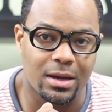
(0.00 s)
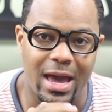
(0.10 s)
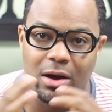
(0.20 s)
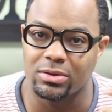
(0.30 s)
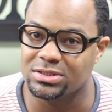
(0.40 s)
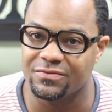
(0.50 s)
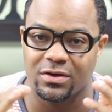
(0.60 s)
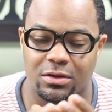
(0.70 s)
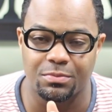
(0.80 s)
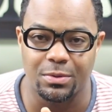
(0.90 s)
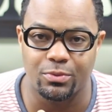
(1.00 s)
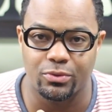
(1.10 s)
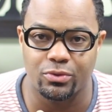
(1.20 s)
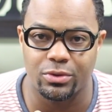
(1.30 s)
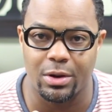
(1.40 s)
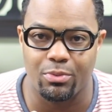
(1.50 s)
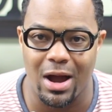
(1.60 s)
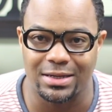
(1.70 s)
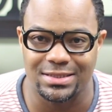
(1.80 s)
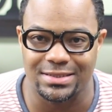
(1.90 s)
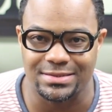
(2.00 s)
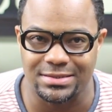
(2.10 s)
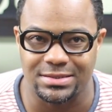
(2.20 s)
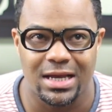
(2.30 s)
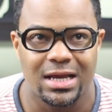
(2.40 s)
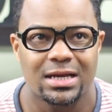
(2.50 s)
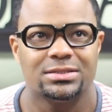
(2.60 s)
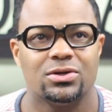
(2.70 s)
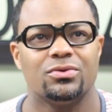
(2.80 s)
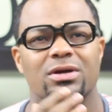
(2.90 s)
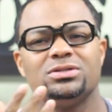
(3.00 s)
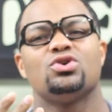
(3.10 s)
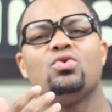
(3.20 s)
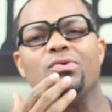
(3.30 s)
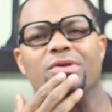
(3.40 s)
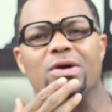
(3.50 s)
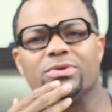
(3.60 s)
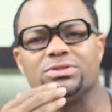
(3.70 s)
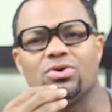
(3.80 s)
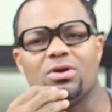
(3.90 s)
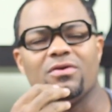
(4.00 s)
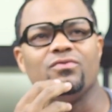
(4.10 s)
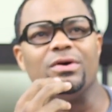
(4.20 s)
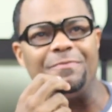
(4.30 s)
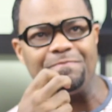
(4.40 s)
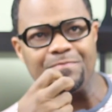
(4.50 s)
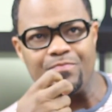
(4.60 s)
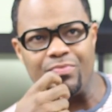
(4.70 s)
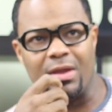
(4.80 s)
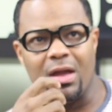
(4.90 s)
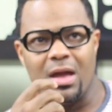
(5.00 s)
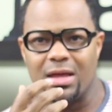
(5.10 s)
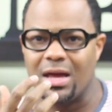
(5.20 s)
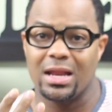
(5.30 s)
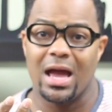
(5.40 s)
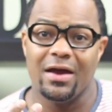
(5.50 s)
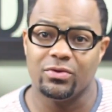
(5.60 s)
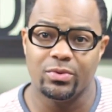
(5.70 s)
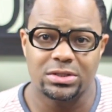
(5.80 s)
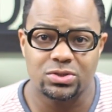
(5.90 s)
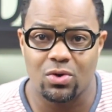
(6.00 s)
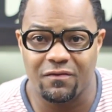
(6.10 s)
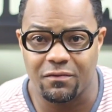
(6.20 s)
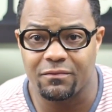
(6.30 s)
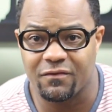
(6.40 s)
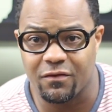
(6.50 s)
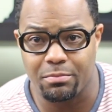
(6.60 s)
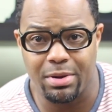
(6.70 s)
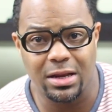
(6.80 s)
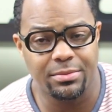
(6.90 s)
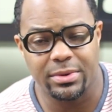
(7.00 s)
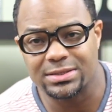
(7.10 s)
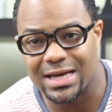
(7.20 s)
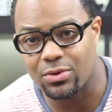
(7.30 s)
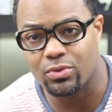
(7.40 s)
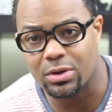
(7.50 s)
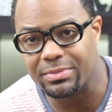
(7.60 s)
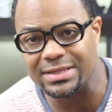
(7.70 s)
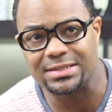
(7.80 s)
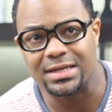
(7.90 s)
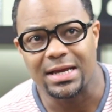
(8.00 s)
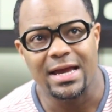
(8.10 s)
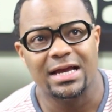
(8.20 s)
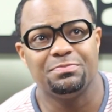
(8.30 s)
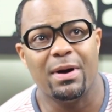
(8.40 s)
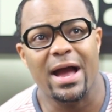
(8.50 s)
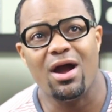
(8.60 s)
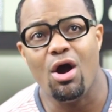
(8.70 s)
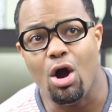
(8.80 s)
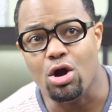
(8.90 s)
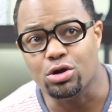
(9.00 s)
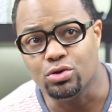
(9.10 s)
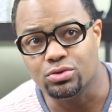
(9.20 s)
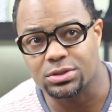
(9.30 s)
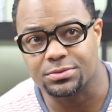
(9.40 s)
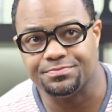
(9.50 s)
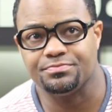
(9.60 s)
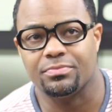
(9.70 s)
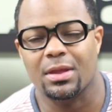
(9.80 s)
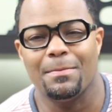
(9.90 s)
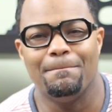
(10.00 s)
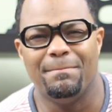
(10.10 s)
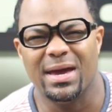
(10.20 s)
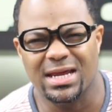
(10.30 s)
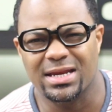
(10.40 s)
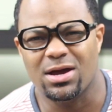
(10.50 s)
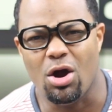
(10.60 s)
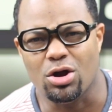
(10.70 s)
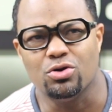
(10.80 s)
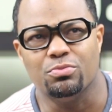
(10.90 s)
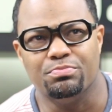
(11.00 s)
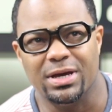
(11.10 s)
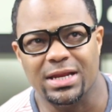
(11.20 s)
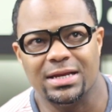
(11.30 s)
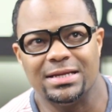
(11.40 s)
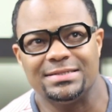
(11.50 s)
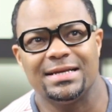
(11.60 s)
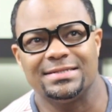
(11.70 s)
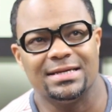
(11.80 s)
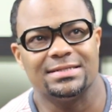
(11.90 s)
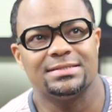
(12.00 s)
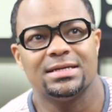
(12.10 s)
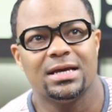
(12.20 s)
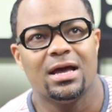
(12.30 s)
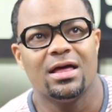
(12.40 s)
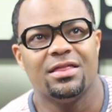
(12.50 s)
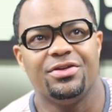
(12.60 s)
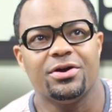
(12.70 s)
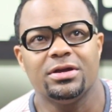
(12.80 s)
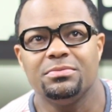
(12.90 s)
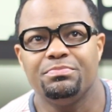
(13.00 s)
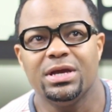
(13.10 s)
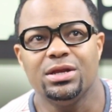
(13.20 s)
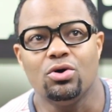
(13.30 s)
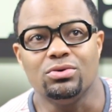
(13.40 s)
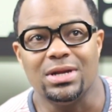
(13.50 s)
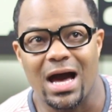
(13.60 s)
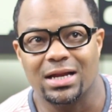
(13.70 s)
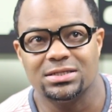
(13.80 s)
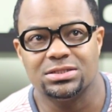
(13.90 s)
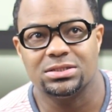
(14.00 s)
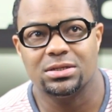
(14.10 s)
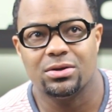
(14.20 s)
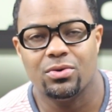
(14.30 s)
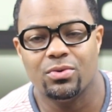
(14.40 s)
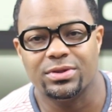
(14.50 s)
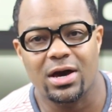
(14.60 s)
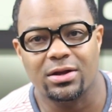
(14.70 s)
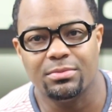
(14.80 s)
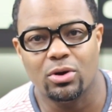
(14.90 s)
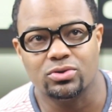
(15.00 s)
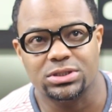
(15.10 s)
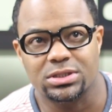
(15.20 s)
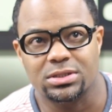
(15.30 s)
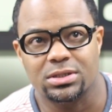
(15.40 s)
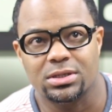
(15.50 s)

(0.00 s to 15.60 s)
countless of other people through their processes. So there's a quote that I want to start off with, and I have to read this quote from verbatim because I don't want to miss it. It's by Arnold Bennett, and it says this: "There can be no knowledge without emotion.